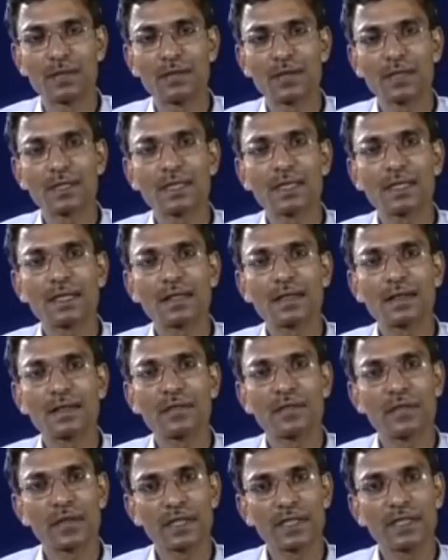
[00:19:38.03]
First
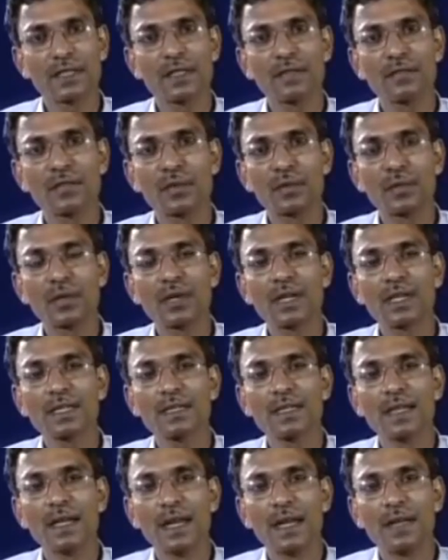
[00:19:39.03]
freezing the food products,
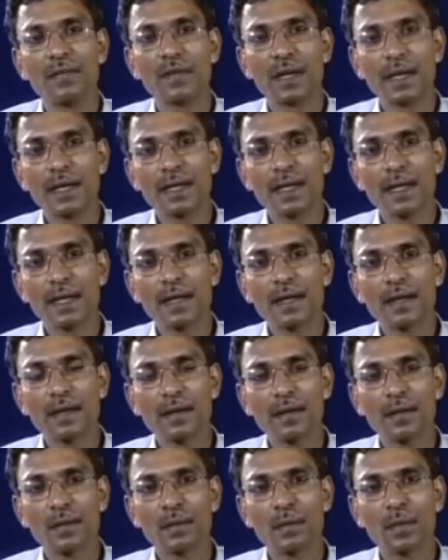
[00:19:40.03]
then
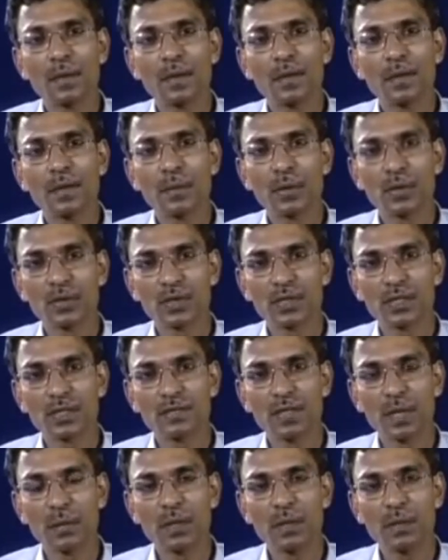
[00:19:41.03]
the process of
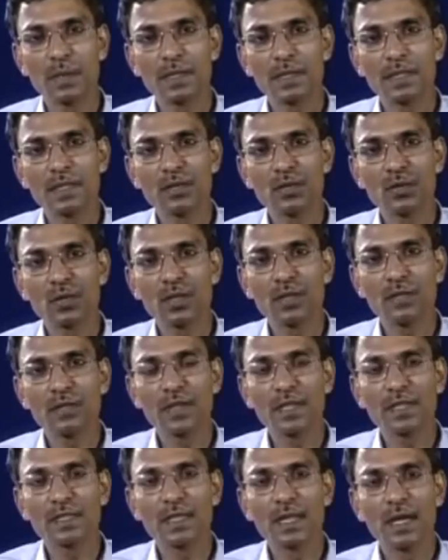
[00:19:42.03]
sublimation, during
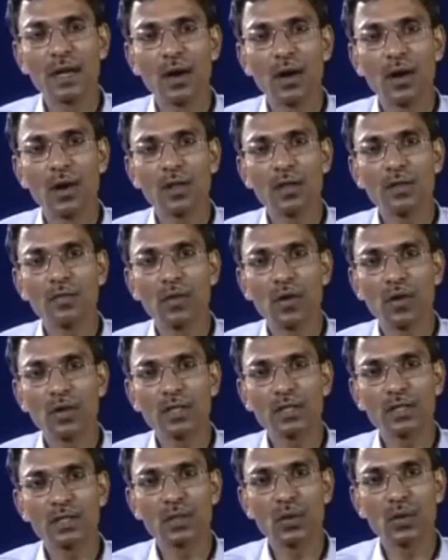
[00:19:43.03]
which all the
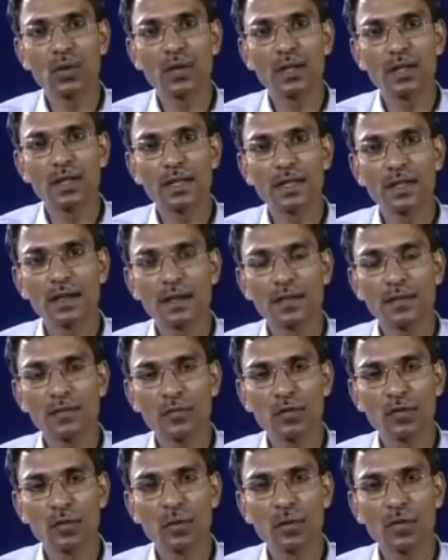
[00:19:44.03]
water stored in the
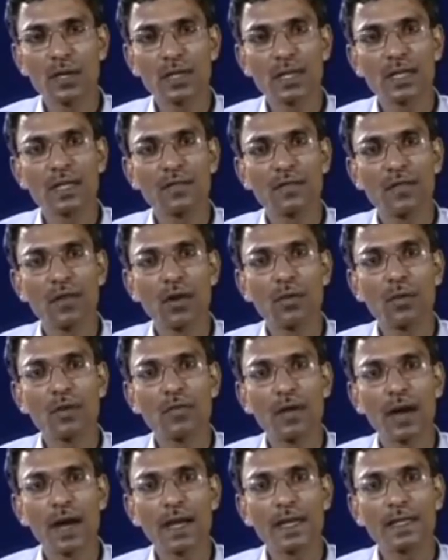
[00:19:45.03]
food product in the form of
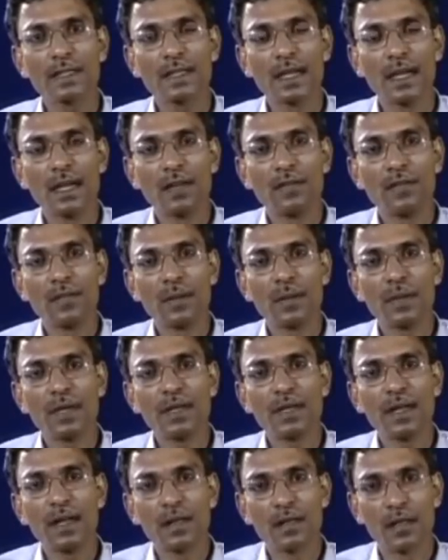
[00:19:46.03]
ice will
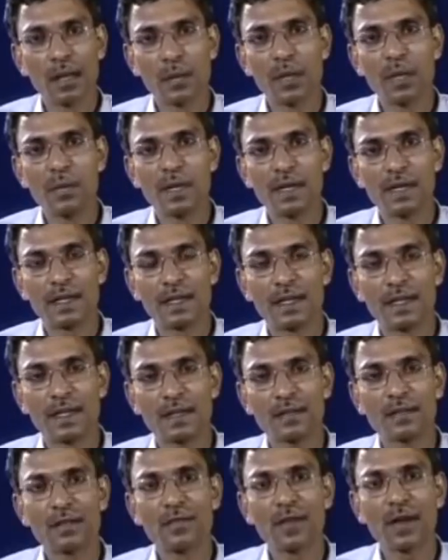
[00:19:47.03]
be sublimated.
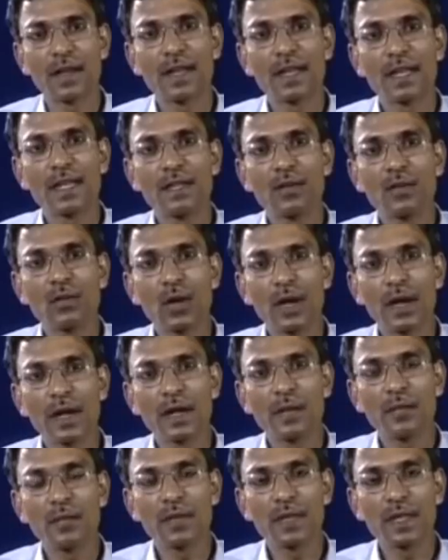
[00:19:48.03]
So finally you end
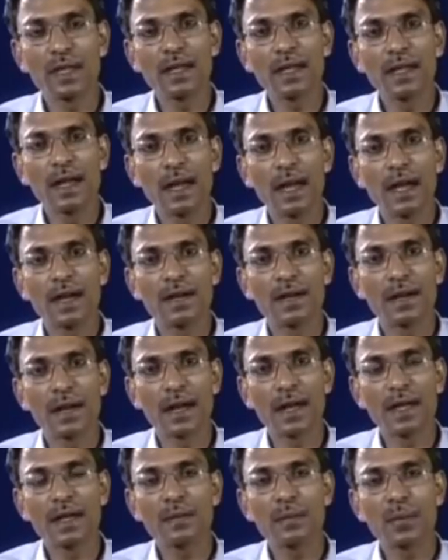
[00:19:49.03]
up with a
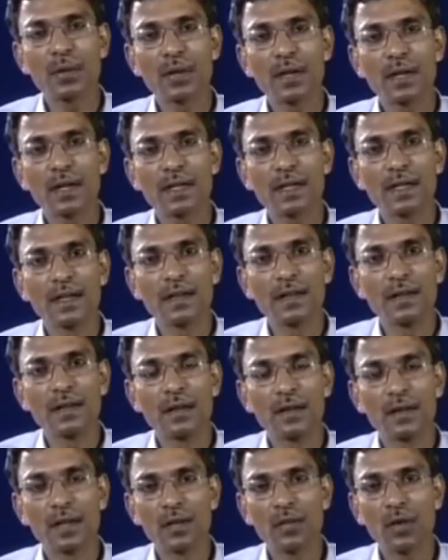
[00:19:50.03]
dry product
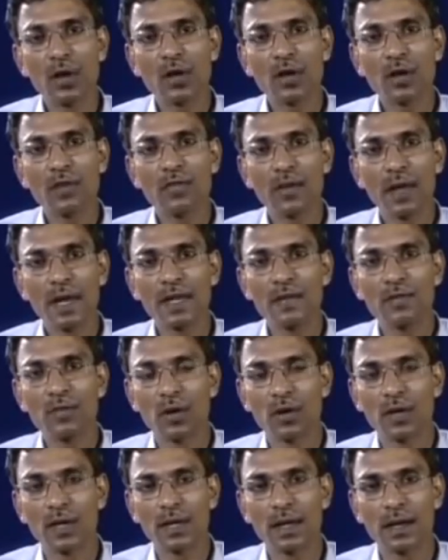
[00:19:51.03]
devoid of any
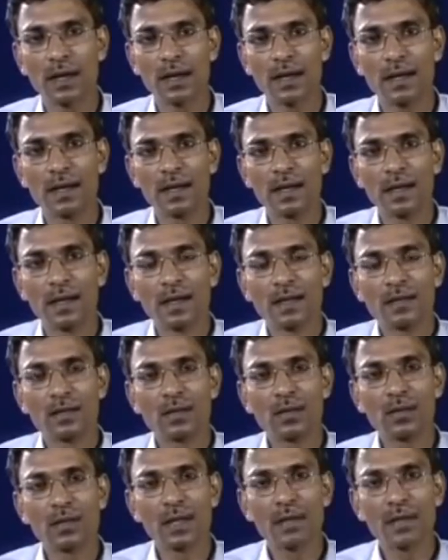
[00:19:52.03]
water.
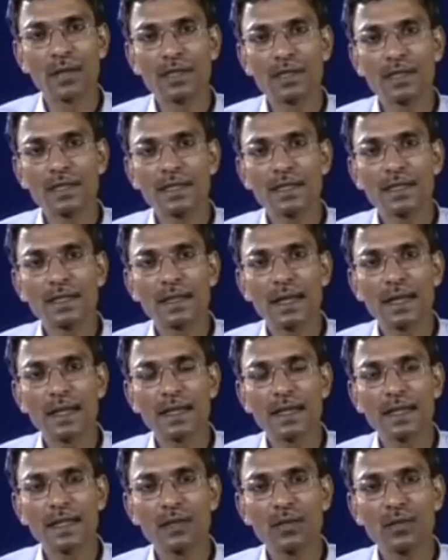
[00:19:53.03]
So this is a
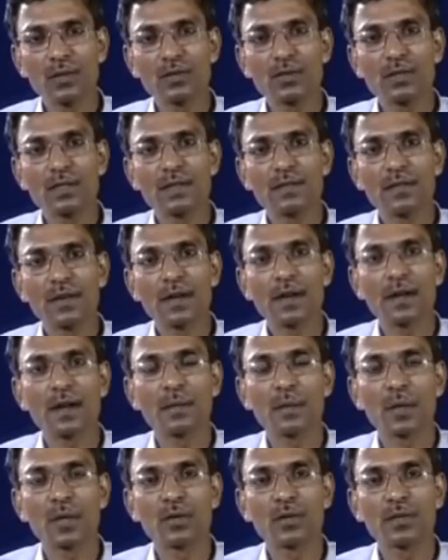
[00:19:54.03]
technique used for
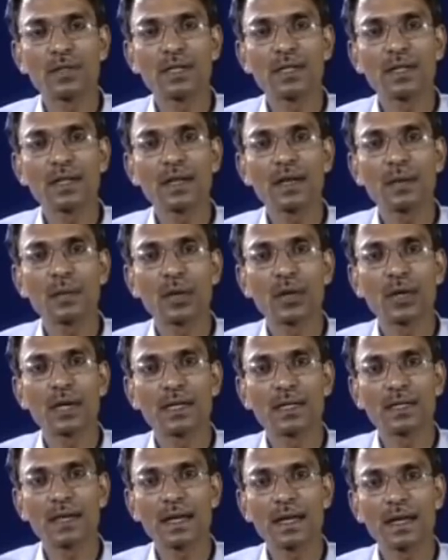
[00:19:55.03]
producing
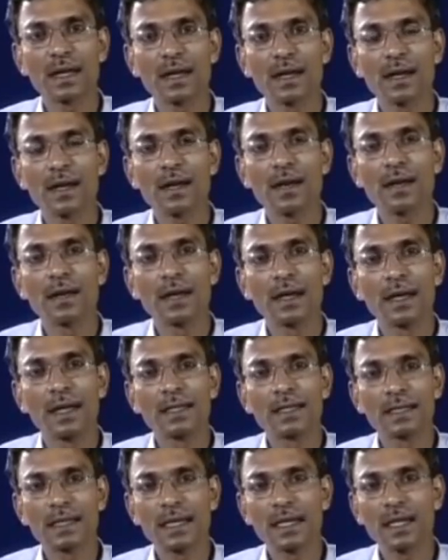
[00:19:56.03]
products like
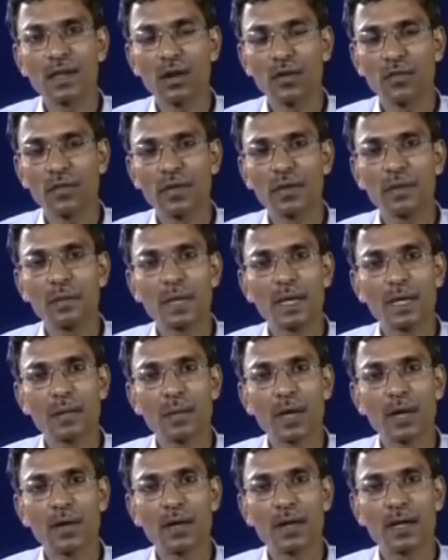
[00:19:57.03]
instant coffee, milk
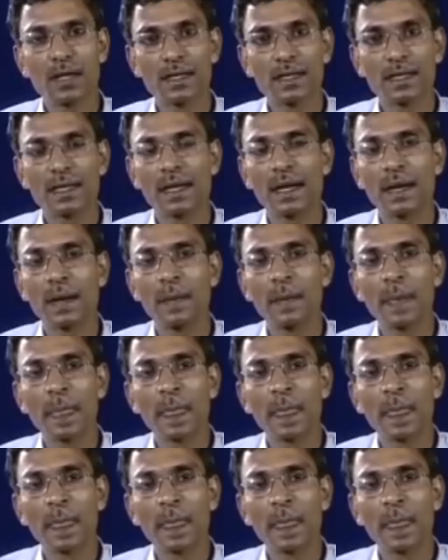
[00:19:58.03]
powder, etc.